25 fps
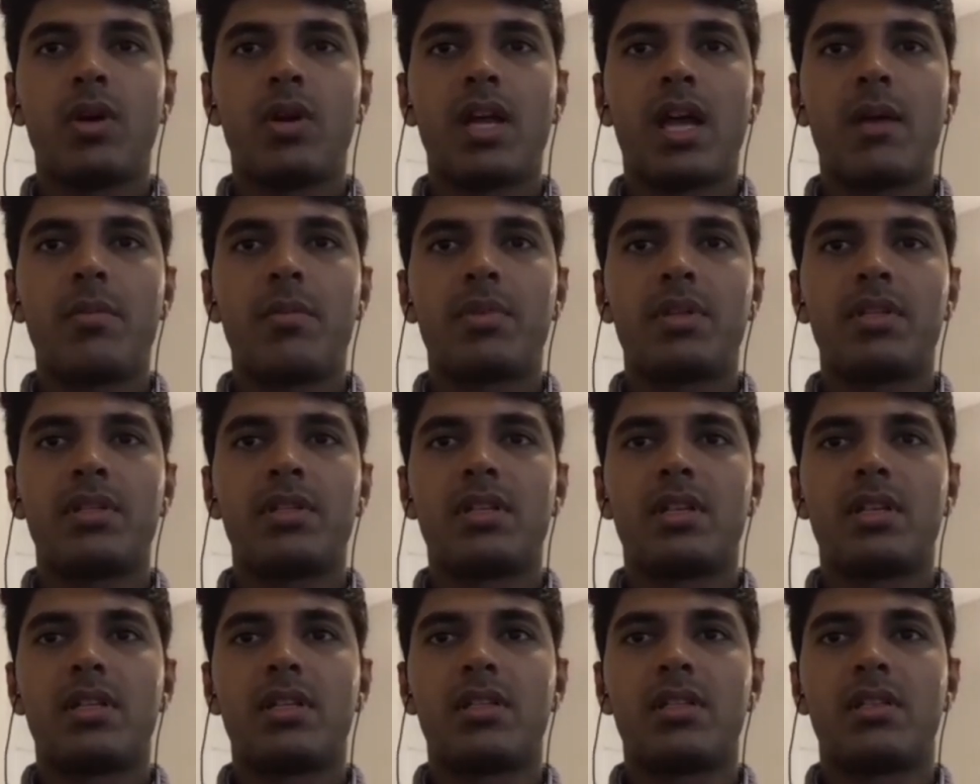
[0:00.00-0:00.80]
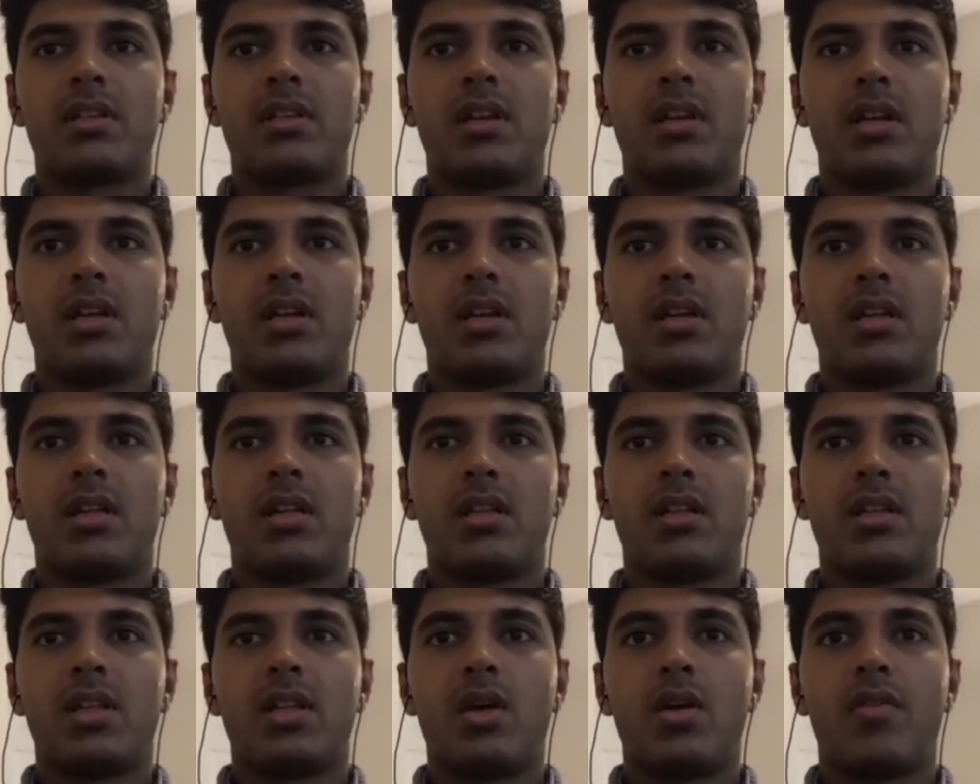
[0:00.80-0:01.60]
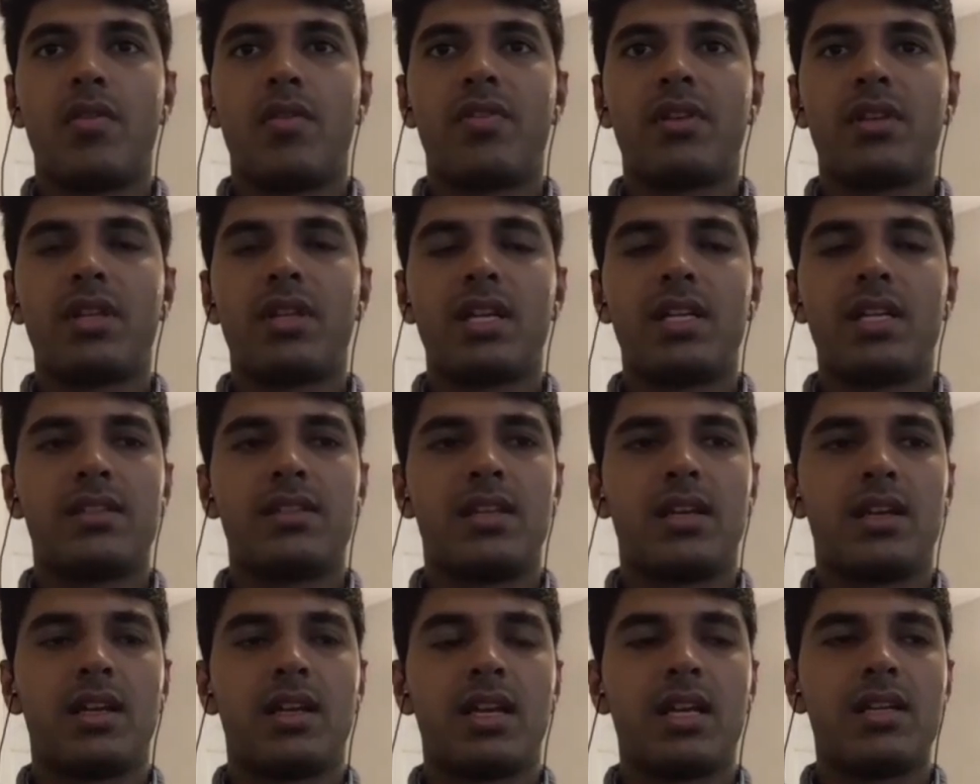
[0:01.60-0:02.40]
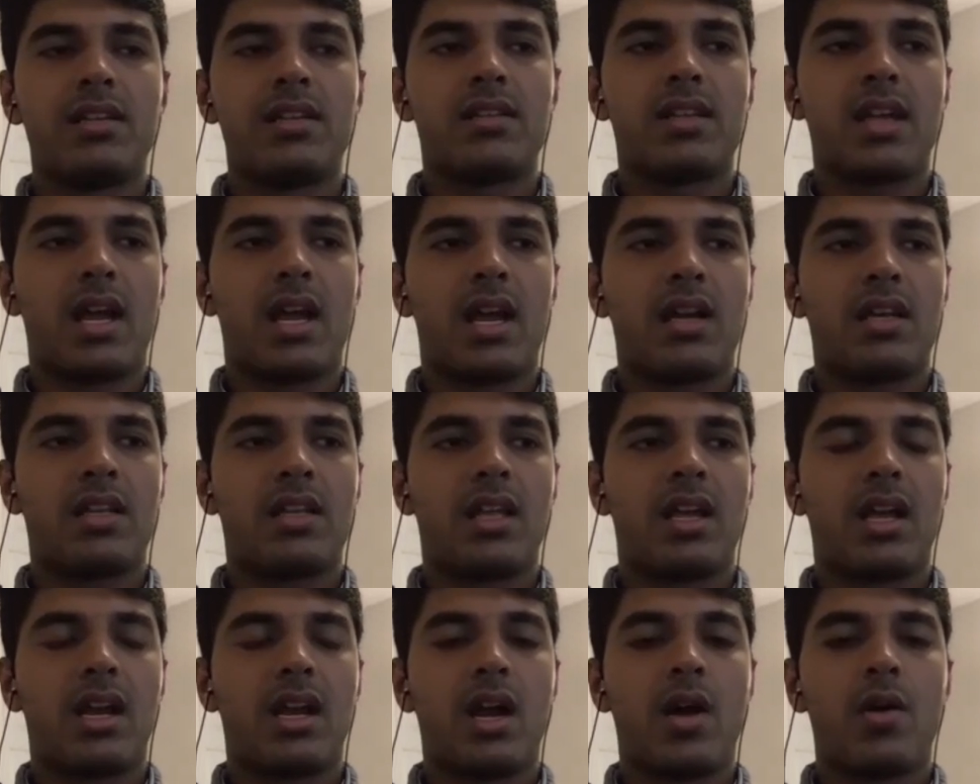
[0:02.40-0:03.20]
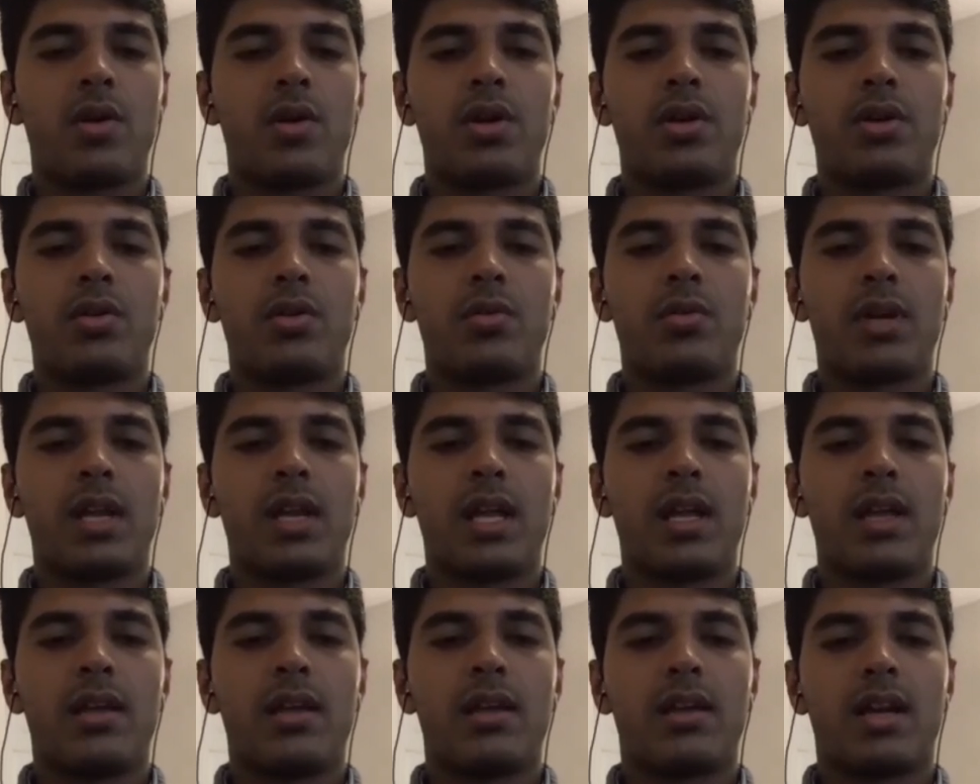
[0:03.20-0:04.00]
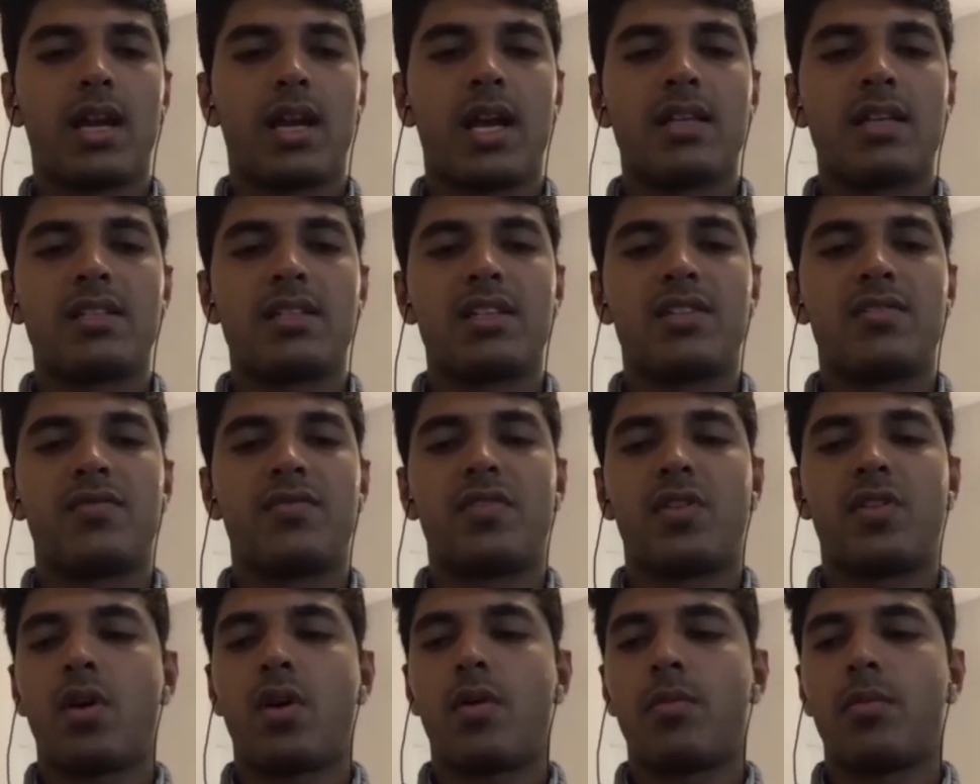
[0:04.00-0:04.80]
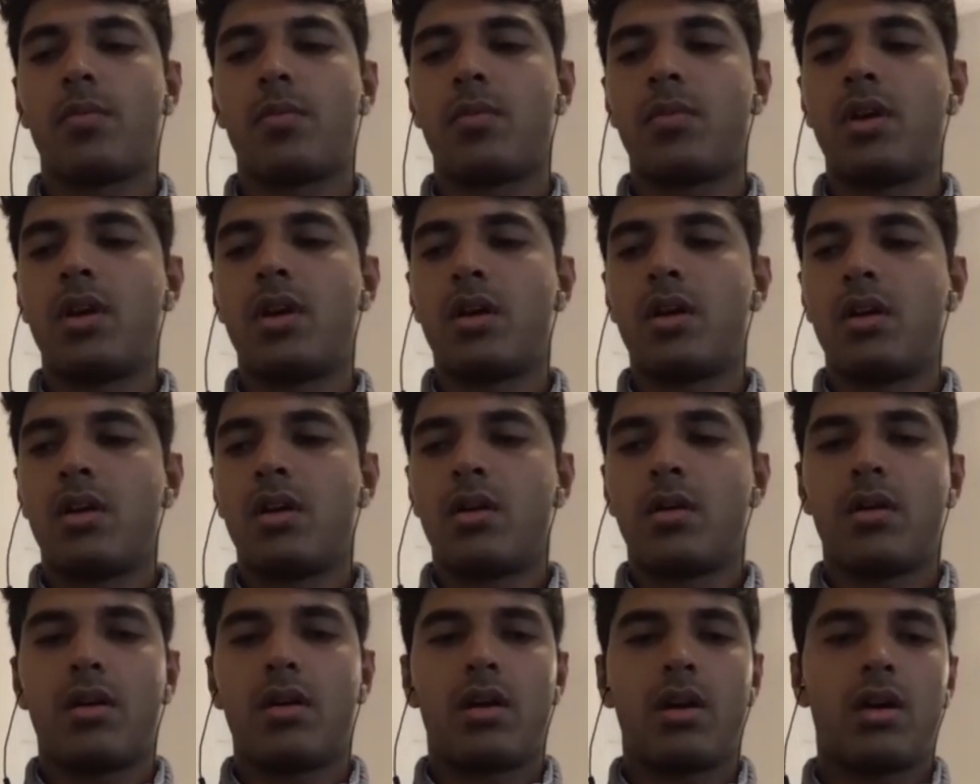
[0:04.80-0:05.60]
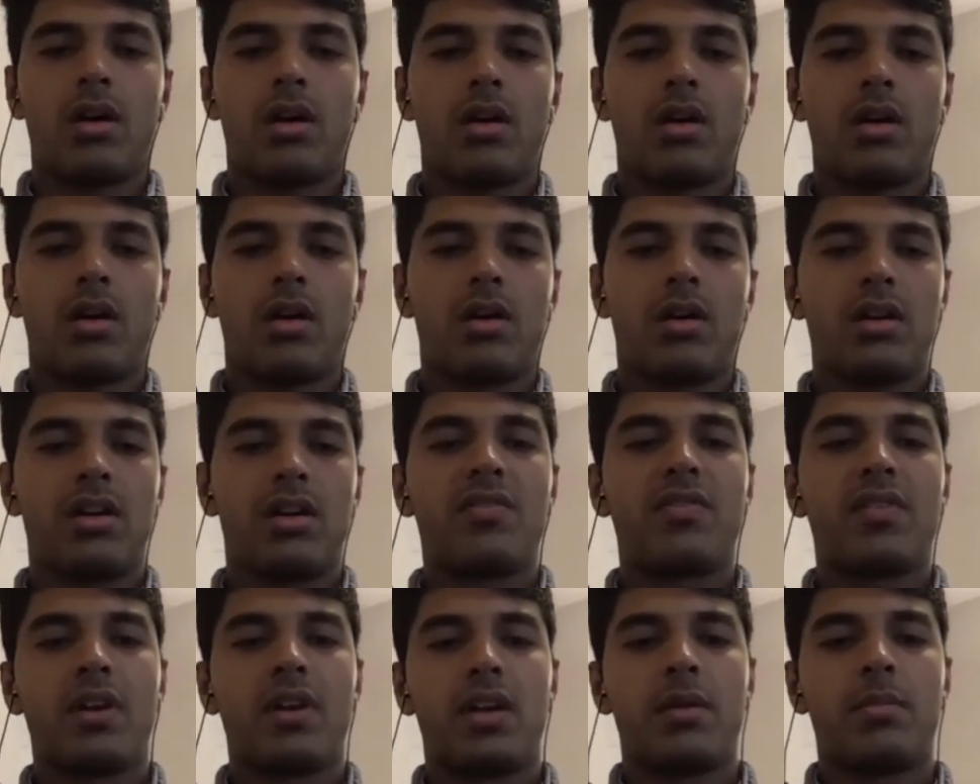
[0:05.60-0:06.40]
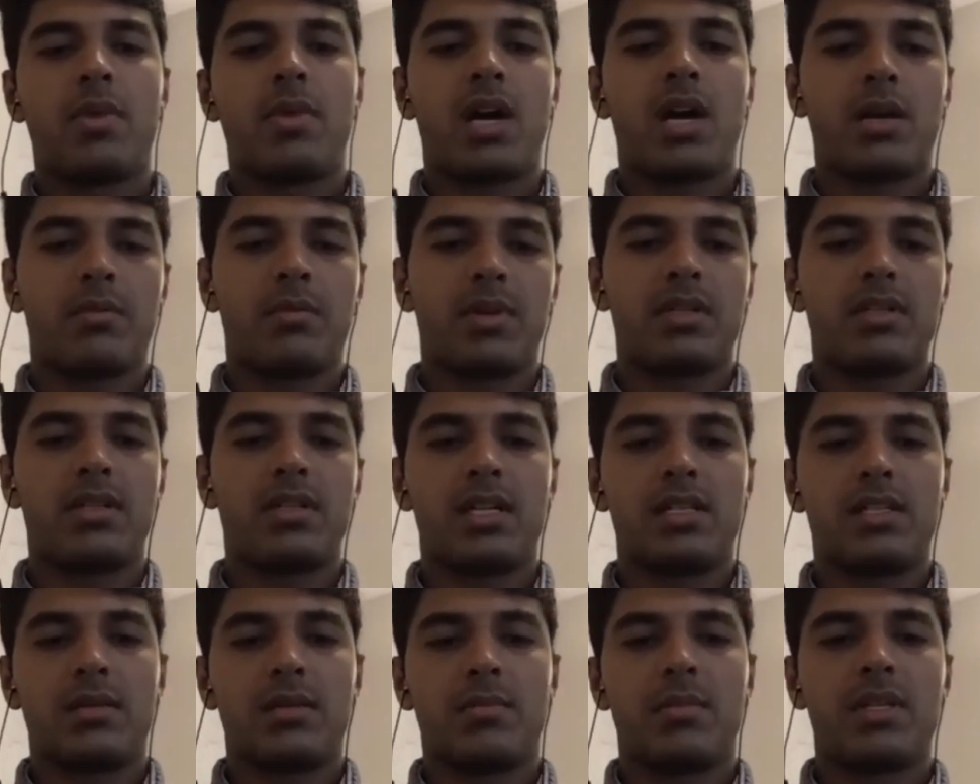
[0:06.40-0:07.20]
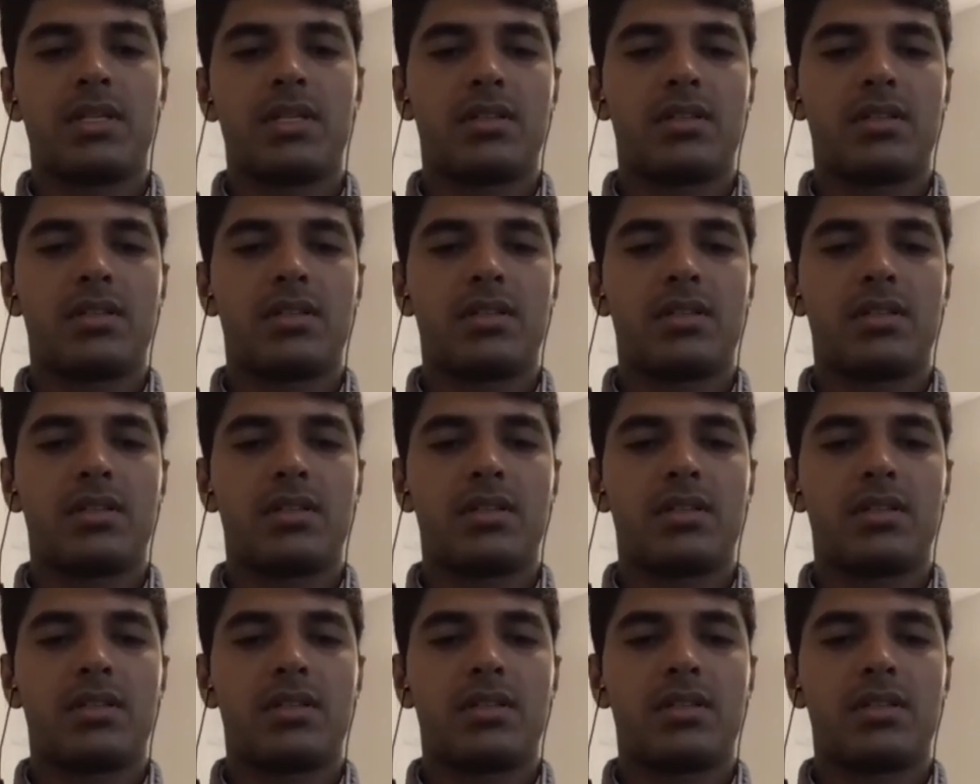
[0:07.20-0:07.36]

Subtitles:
What happens is they offer these degrees and they allow you to take classes from different departments, let's say